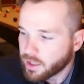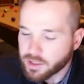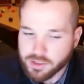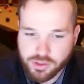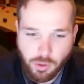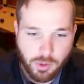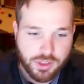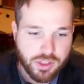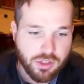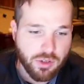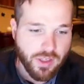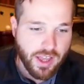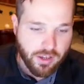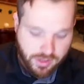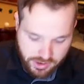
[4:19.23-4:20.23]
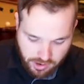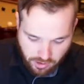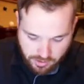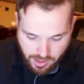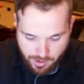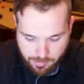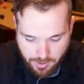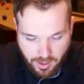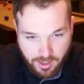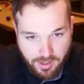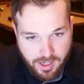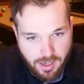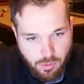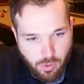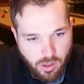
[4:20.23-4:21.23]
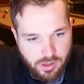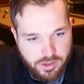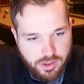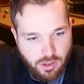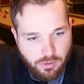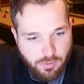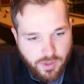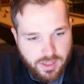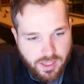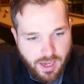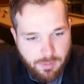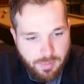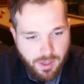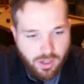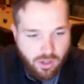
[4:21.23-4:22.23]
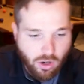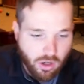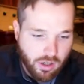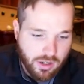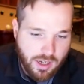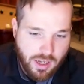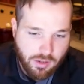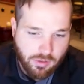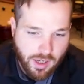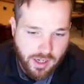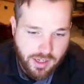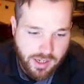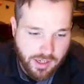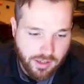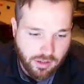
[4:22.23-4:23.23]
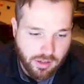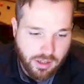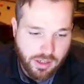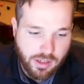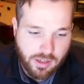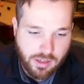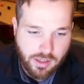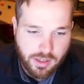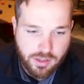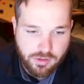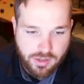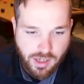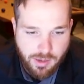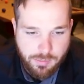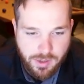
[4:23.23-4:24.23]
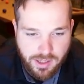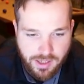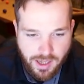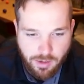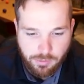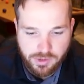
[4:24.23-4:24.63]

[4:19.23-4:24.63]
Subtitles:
So once you do that, you can start typing in keywords. So if we type in gardening right here, and you type in get